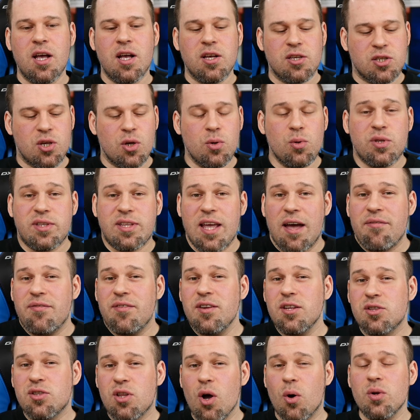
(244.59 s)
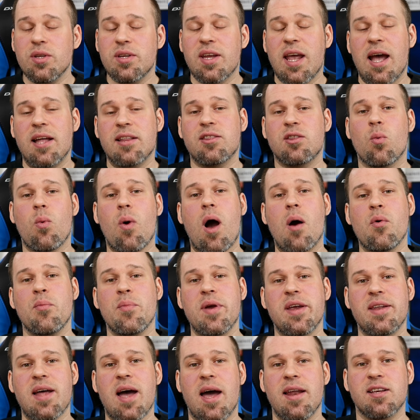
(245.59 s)
So you definitely don't get the Huawei
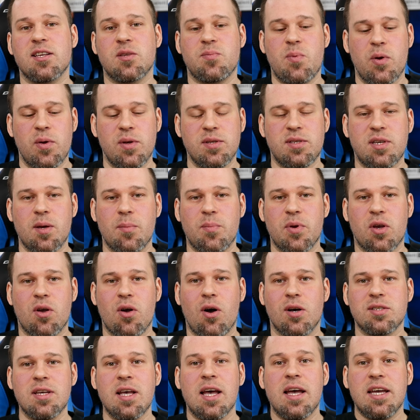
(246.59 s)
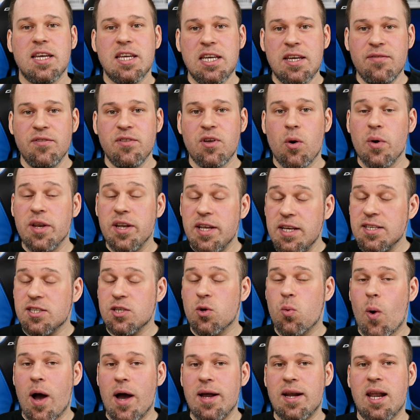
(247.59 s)
Mate 9 experience here, because even though it is
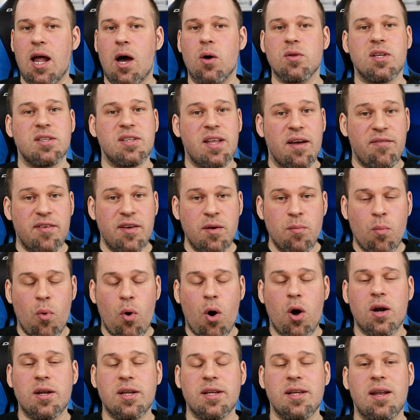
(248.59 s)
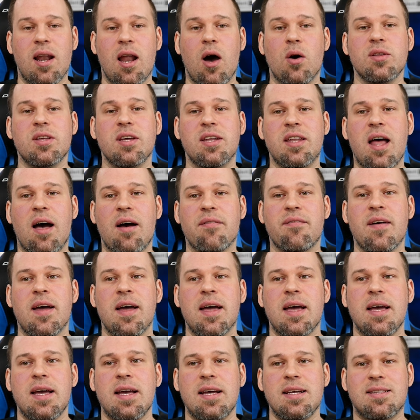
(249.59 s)
quite loud, and definitely more than loud enough,
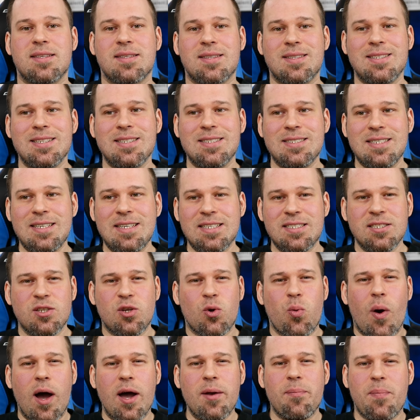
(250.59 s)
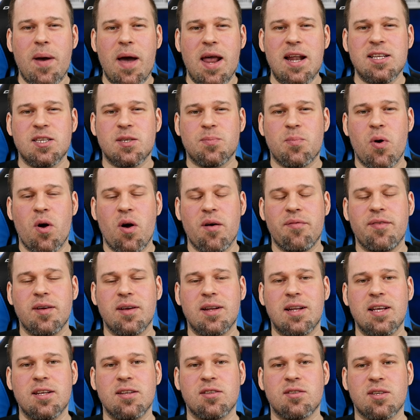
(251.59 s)
it isn't quite balanced
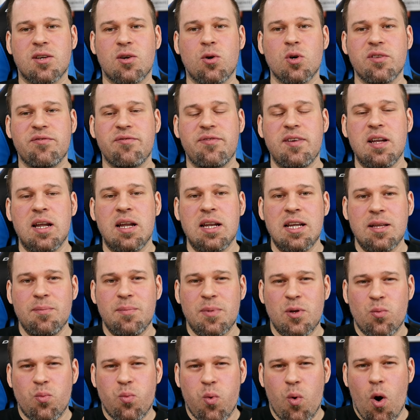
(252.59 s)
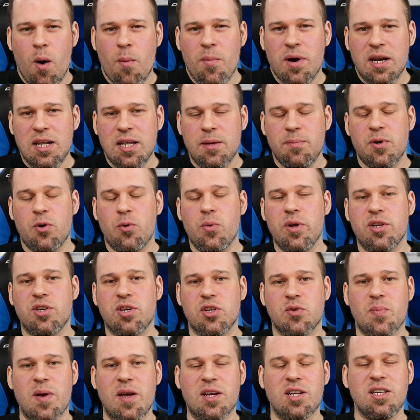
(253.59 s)
perfectly. It could feel a little bit warmer, a little bit richer,
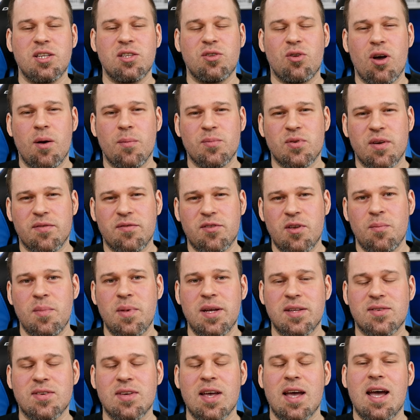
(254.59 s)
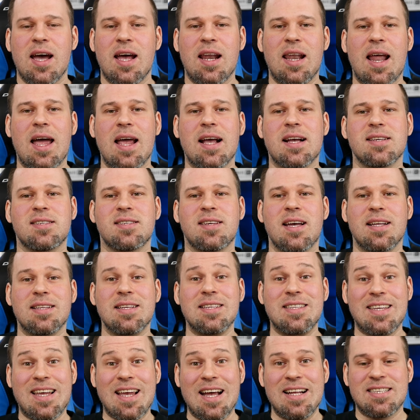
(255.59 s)
especially in terms of the mids. And like I said,
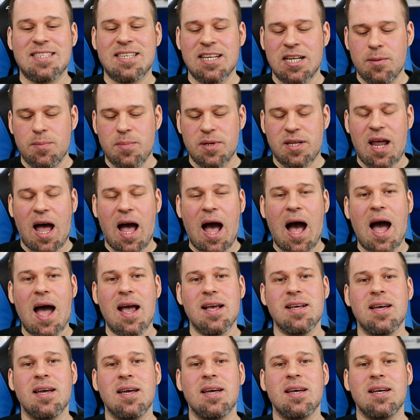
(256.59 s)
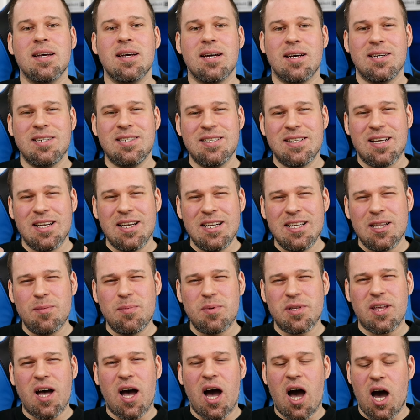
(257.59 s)
it gets a little bit high and a little
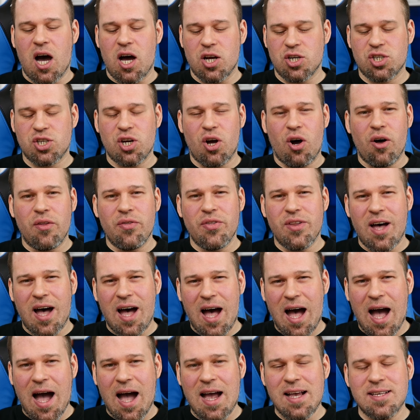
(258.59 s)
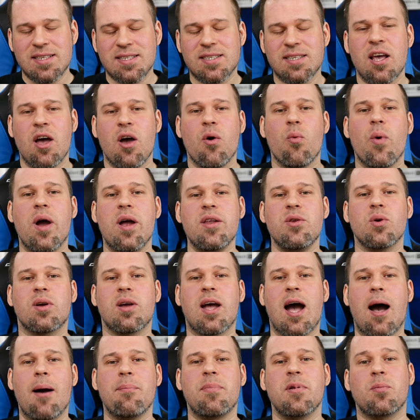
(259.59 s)
bit harsh on the highs when you
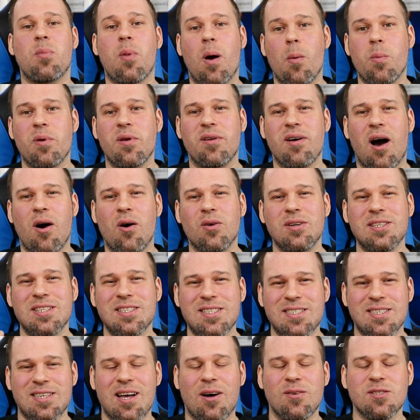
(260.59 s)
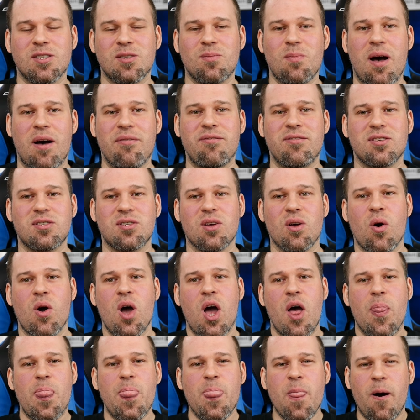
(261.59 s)
cup it, but without it, it sounds muffled. So
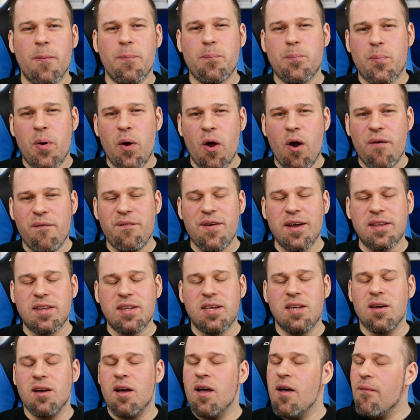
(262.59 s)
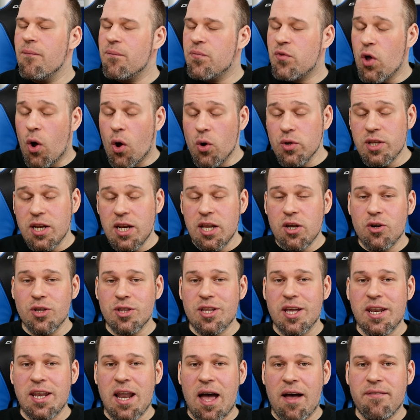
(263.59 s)
not perfect here. Totally good
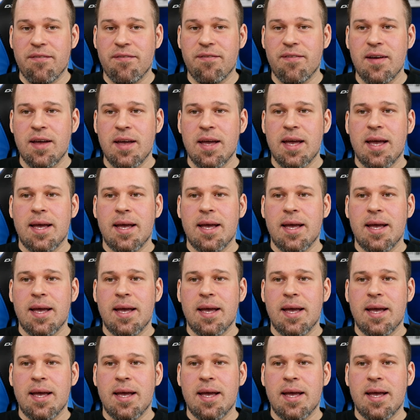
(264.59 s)
enough.